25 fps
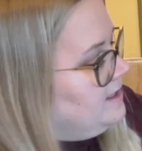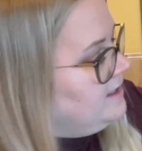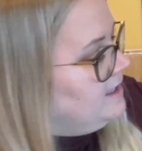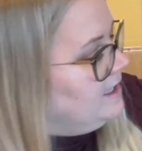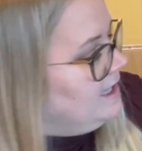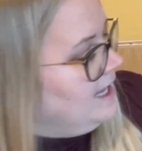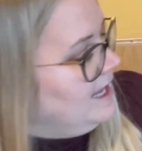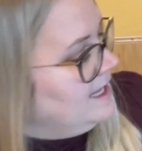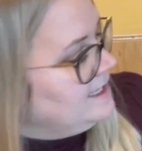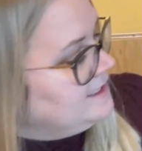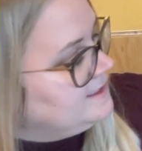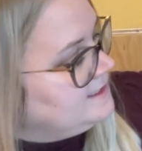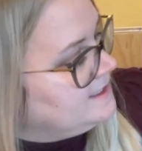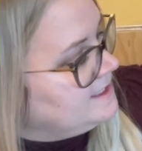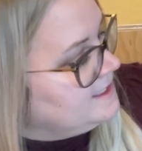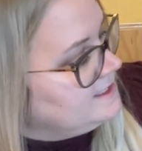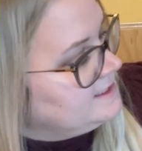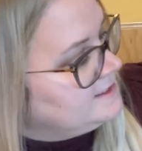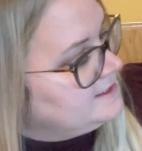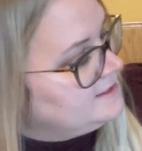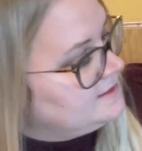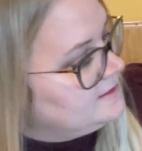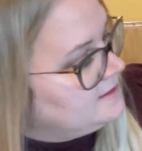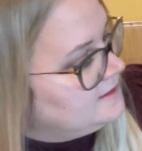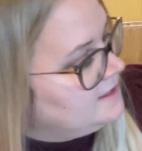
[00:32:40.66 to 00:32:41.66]
the last
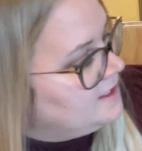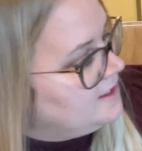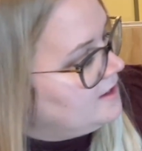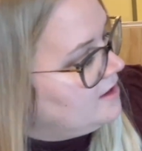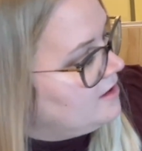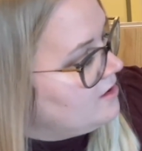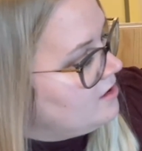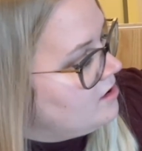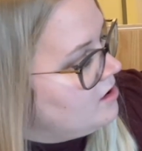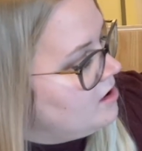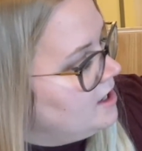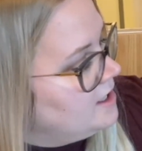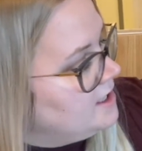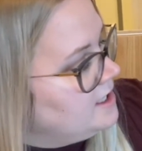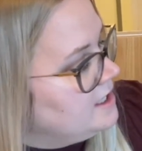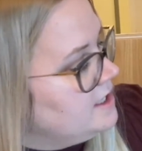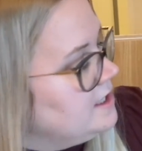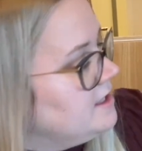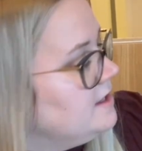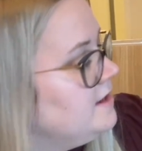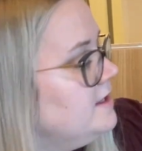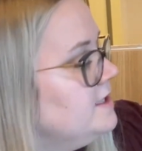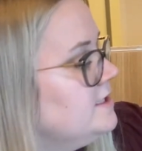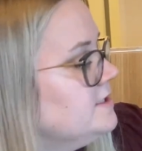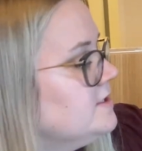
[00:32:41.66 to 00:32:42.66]
things that are hiding
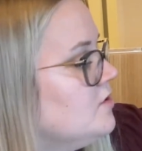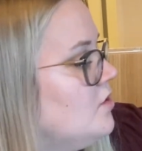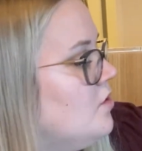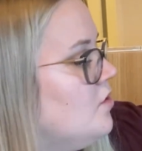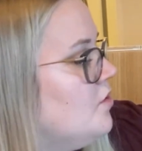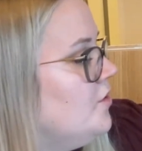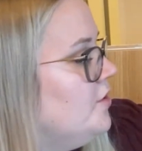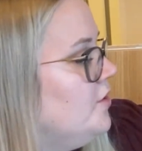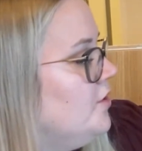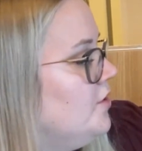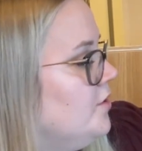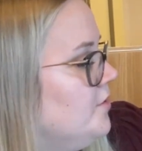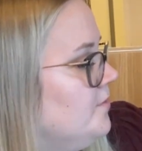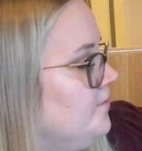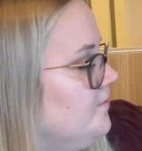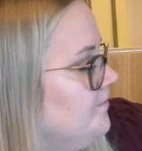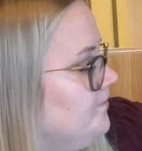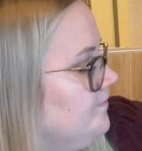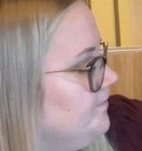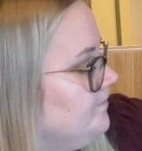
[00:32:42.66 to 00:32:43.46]
in this corner,